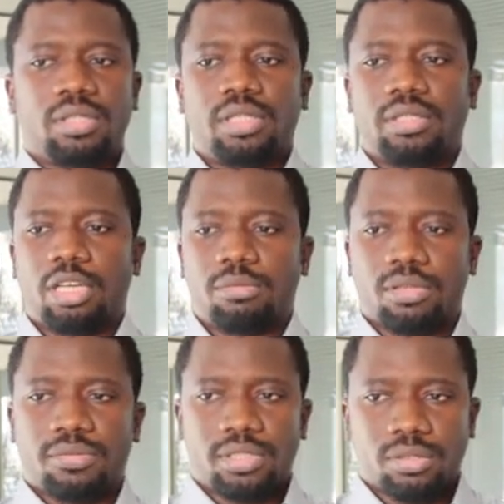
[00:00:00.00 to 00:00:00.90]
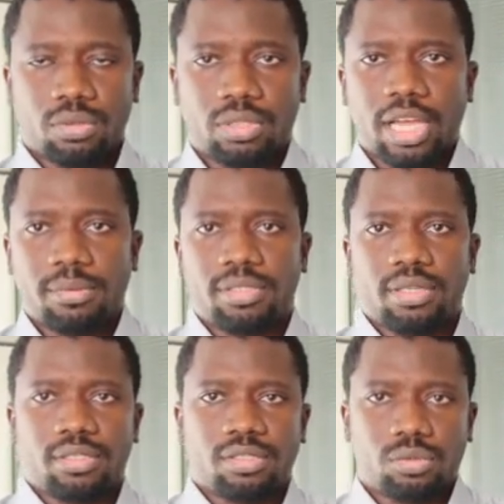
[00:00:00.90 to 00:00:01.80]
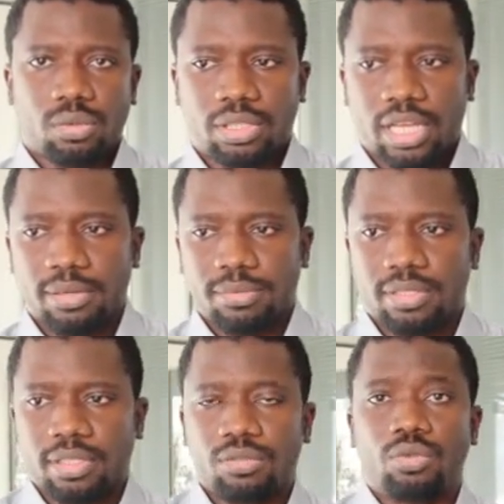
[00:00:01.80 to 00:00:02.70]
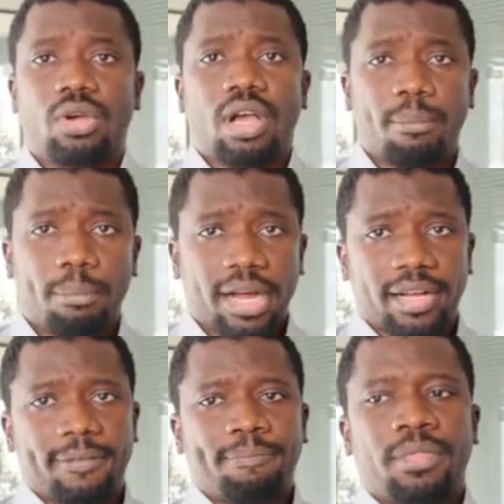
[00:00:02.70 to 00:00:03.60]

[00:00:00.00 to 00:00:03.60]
In terms of stereotypes, gender stereotypes, and then you come back